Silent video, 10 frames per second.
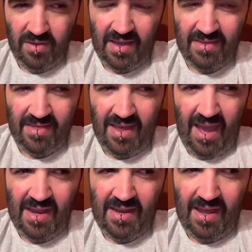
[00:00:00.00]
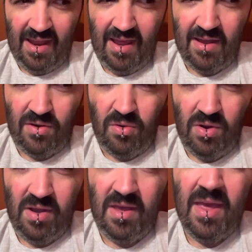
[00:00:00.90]
That's the
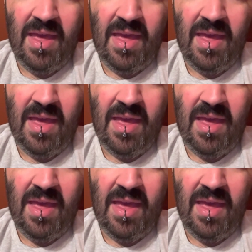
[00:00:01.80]
adna.org.